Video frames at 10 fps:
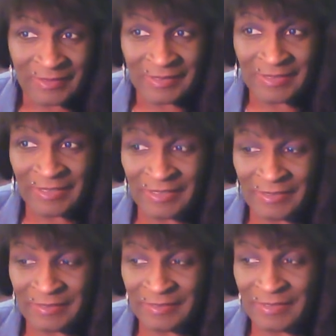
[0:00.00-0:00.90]

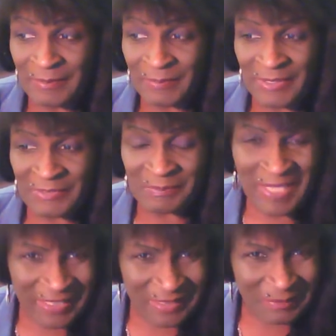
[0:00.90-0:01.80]
but I was
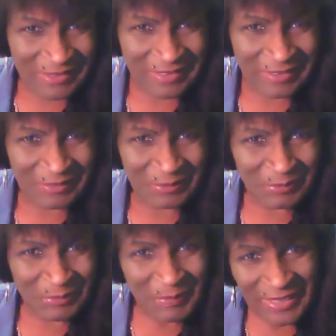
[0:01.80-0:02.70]
mad at myself
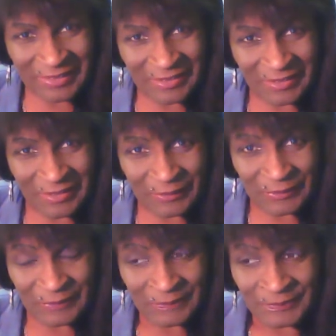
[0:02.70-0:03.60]
for backing off.
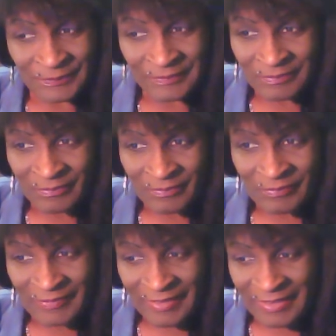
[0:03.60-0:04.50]

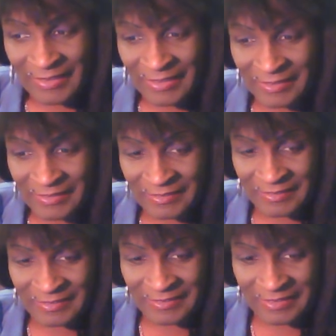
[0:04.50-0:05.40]
And
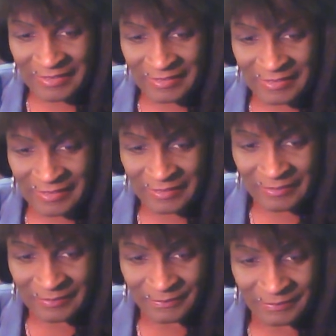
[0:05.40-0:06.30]
it's like,
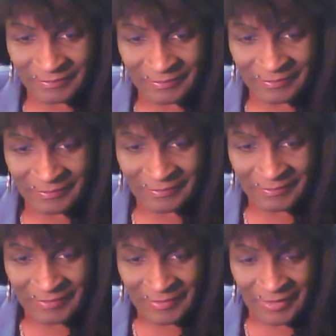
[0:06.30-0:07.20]

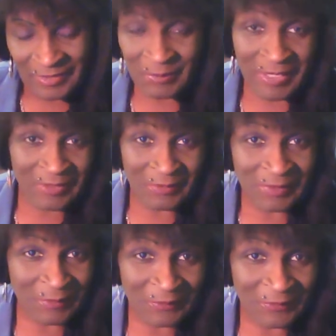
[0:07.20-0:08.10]
this is why I don't
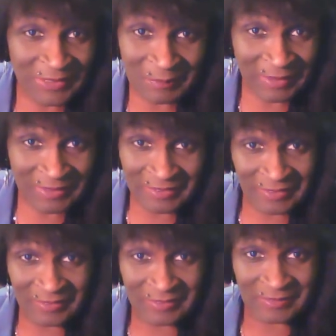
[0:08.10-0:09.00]
run with anybody
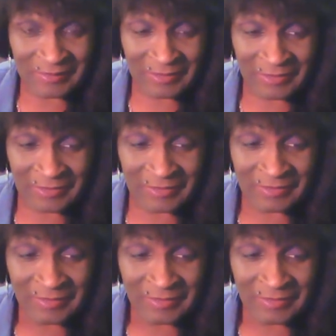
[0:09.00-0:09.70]
else. Because